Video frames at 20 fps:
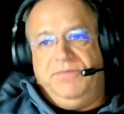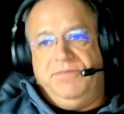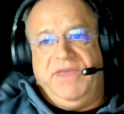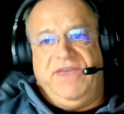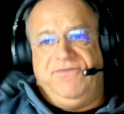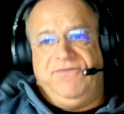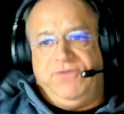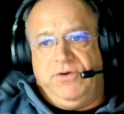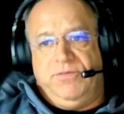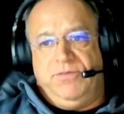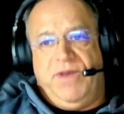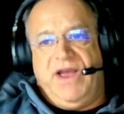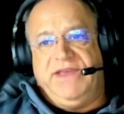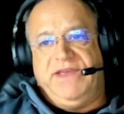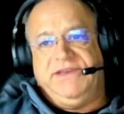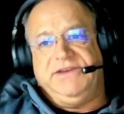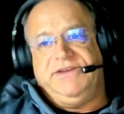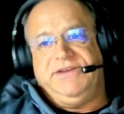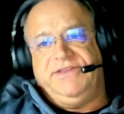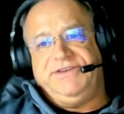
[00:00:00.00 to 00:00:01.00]
If you're
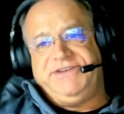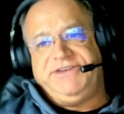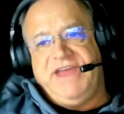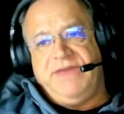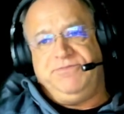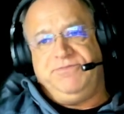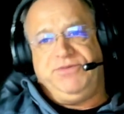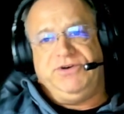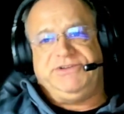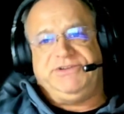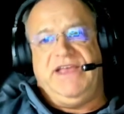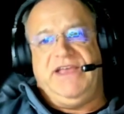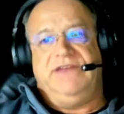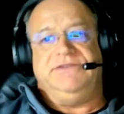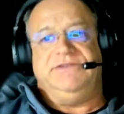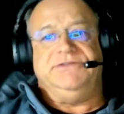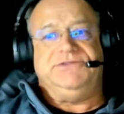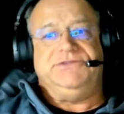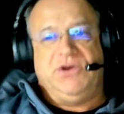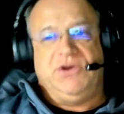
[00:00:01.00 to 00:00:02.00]
buying into the
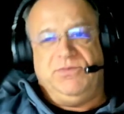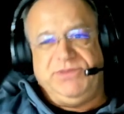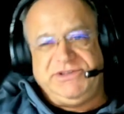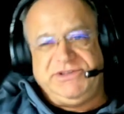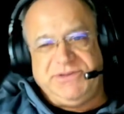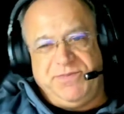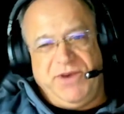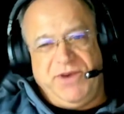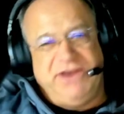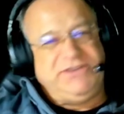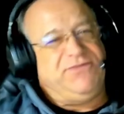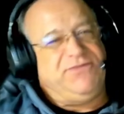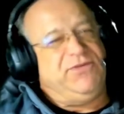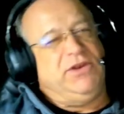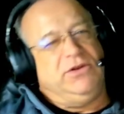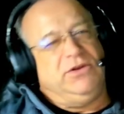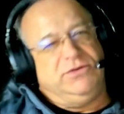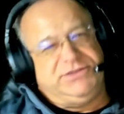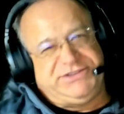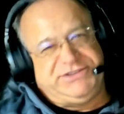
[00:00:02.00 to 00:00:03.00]
10%, don't be surprised if
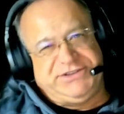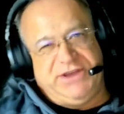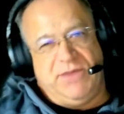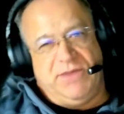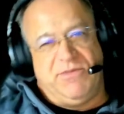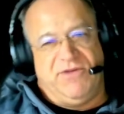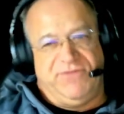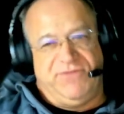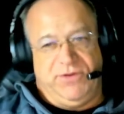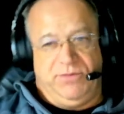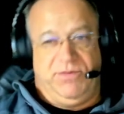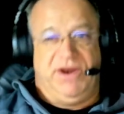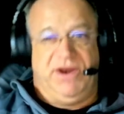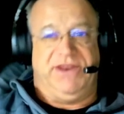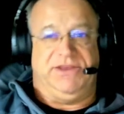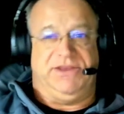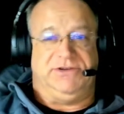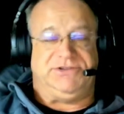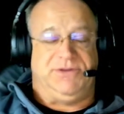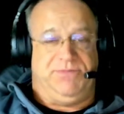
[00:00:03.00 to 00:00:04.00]
you lose some of your
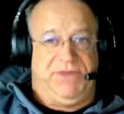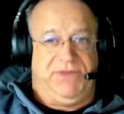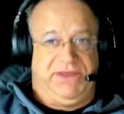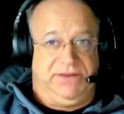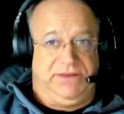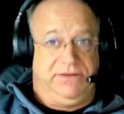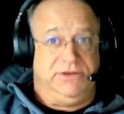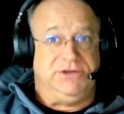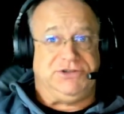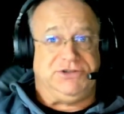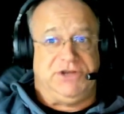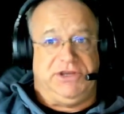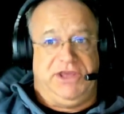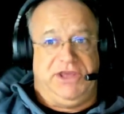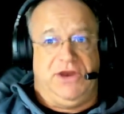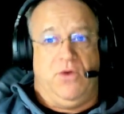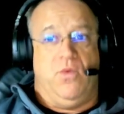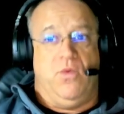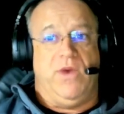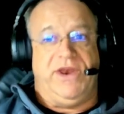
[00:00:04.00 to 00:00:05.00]
money. You should
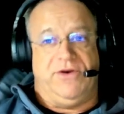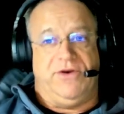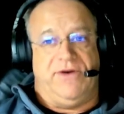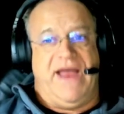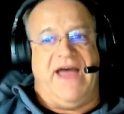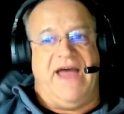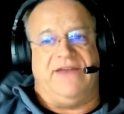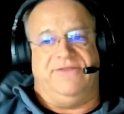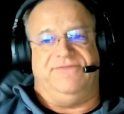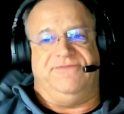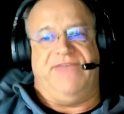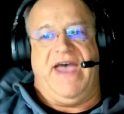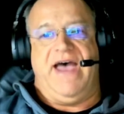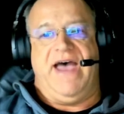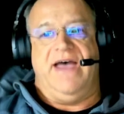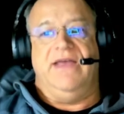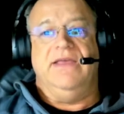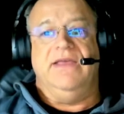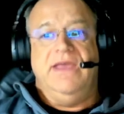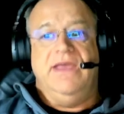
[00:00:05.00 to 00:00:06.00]
get a winner out of
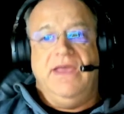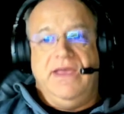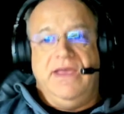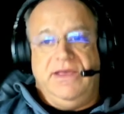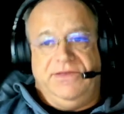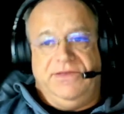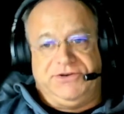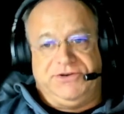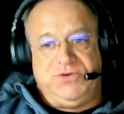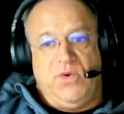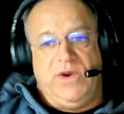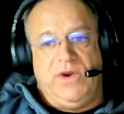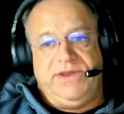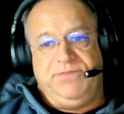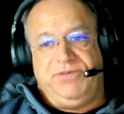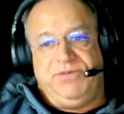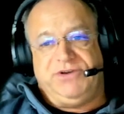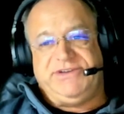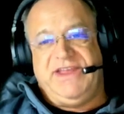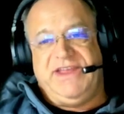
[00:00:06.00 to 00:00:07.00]
that. The
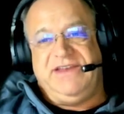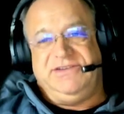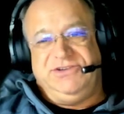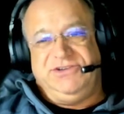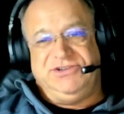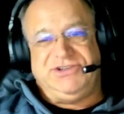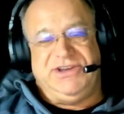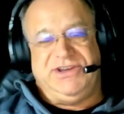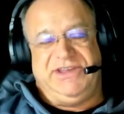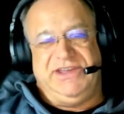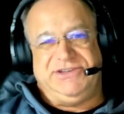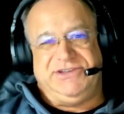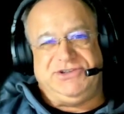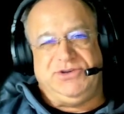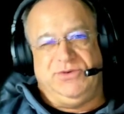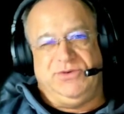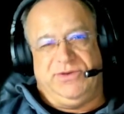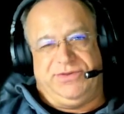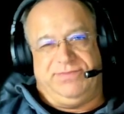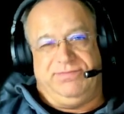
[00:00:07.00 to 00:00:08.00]
20%, you should get
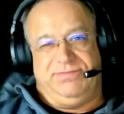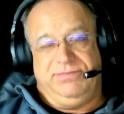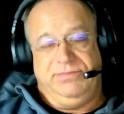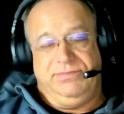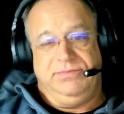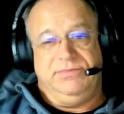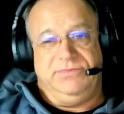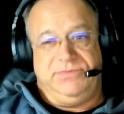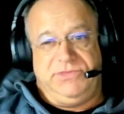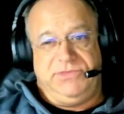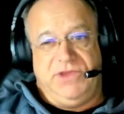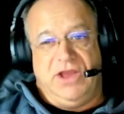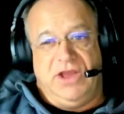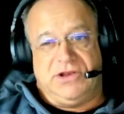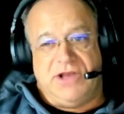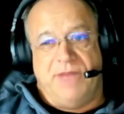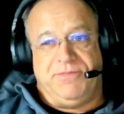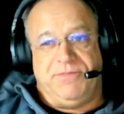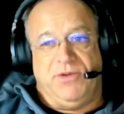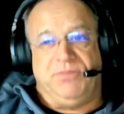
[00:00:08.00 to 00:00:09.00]
a
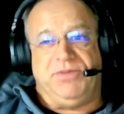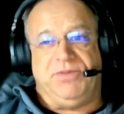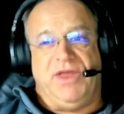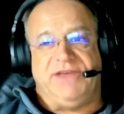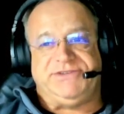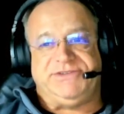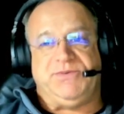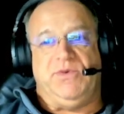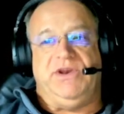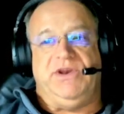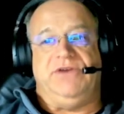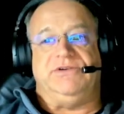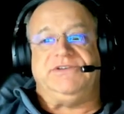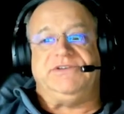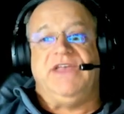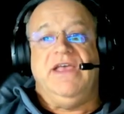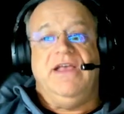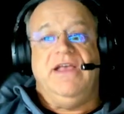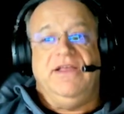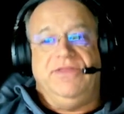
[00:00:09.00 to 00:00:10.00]
couple plus winners.
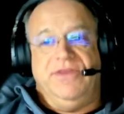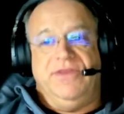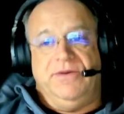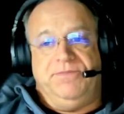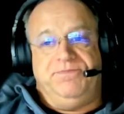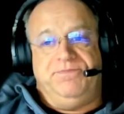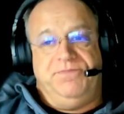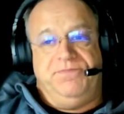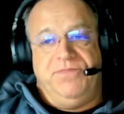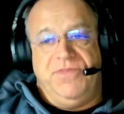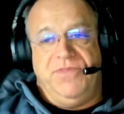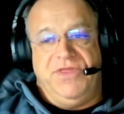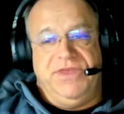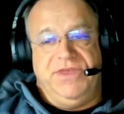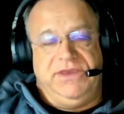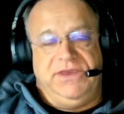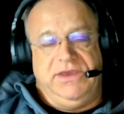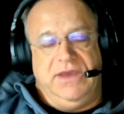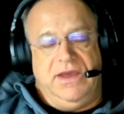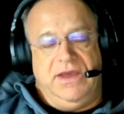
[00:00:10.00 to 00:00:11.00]
The
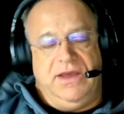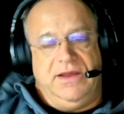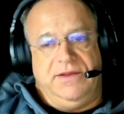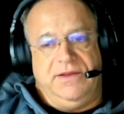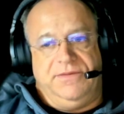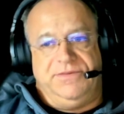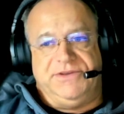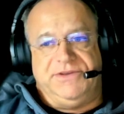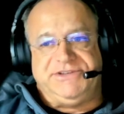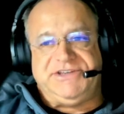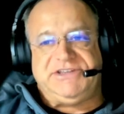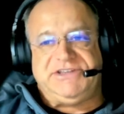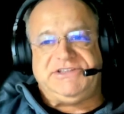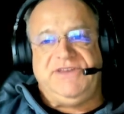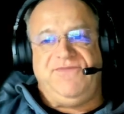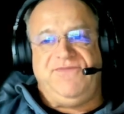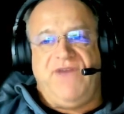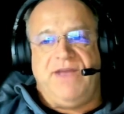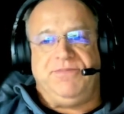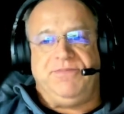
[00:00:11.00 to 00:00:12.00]

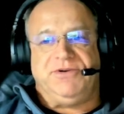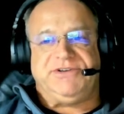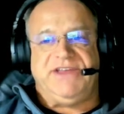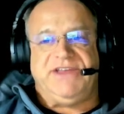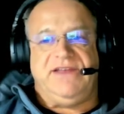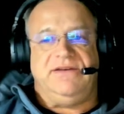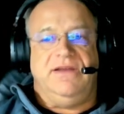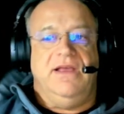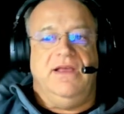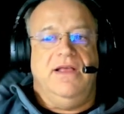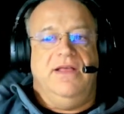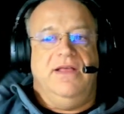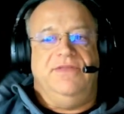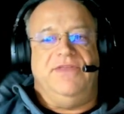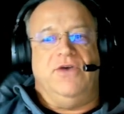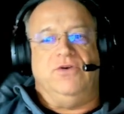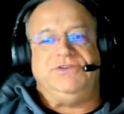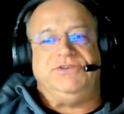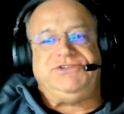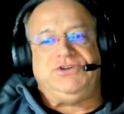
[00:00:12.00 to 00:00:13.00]
65%,
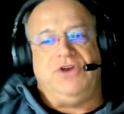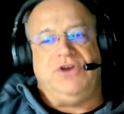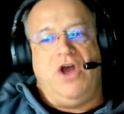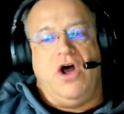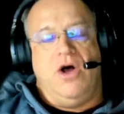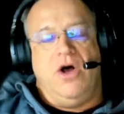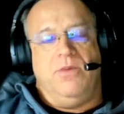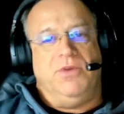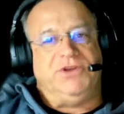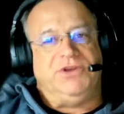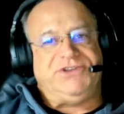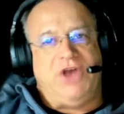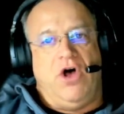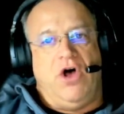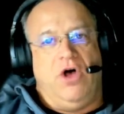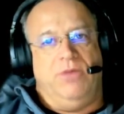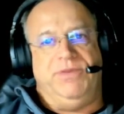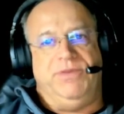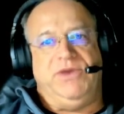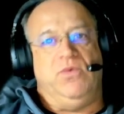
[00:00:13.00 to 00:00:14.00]
those should almost
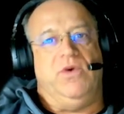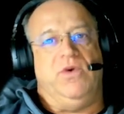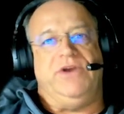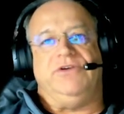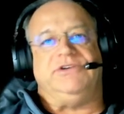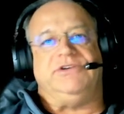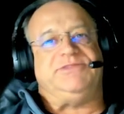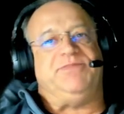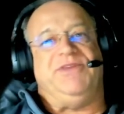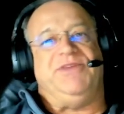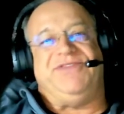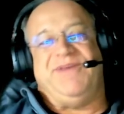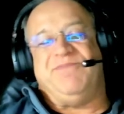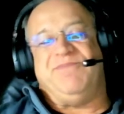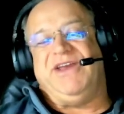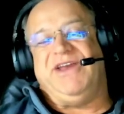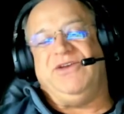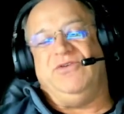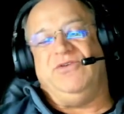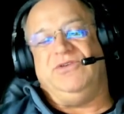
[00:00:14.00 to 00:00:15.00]
all be winners, but they
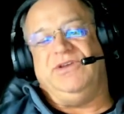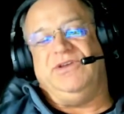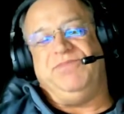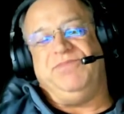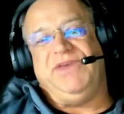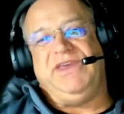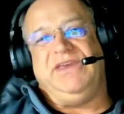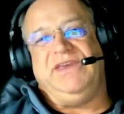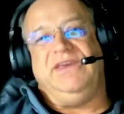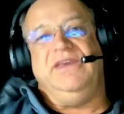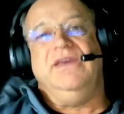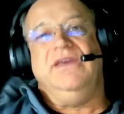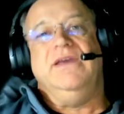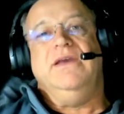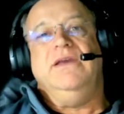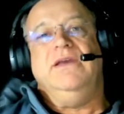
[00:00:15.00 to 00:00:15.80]
might only be